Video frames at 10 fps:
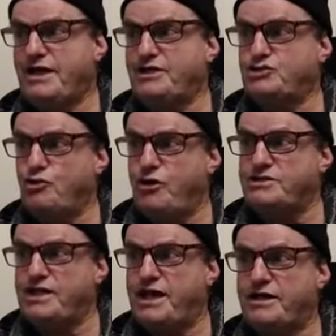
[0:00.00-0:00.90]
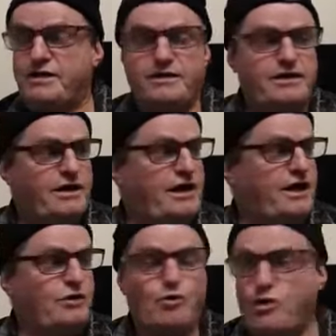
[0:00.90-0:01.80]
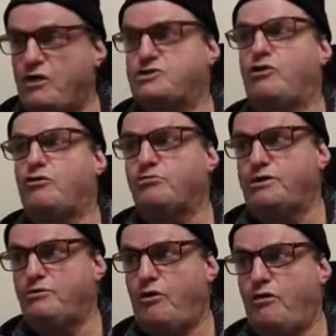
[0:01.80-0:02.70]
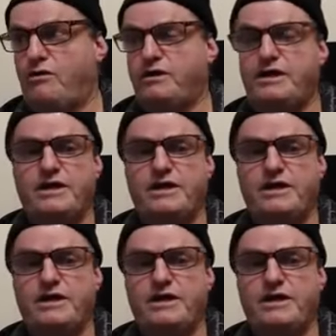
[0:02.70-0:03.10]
He tries that. It all goes horribly wrong.